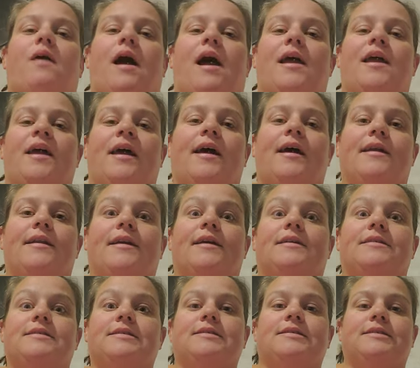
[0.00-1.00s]
I had
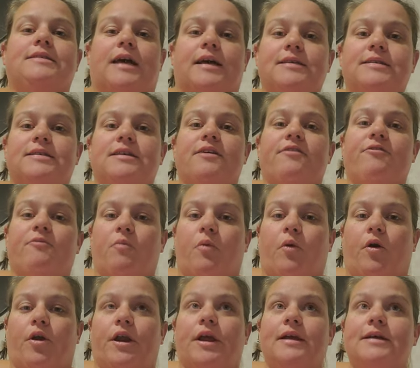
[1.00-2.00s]
excessive
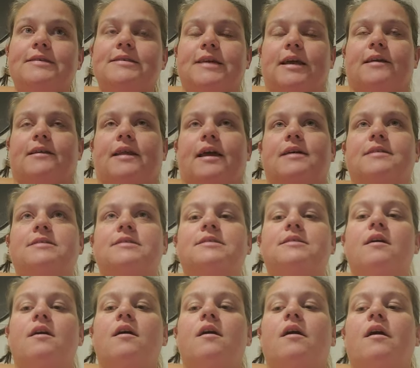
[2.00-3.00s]
morning sickness.